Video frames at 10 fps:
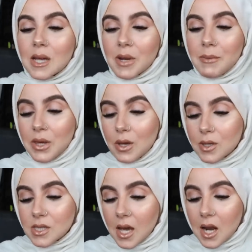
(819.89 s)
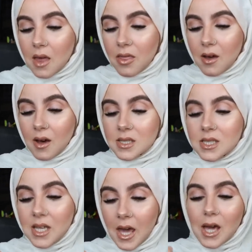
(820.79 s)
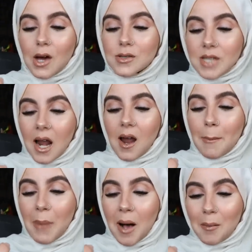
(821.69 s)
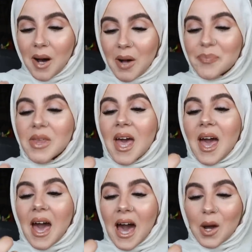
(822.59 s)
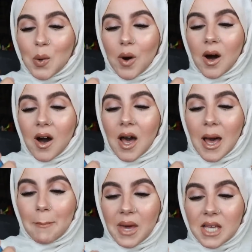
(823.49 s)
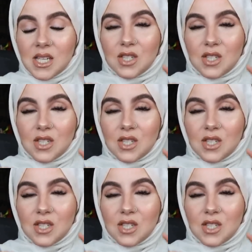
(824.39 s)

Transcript: I'm going to be using the Diego Dalla Palma Aqua Mist.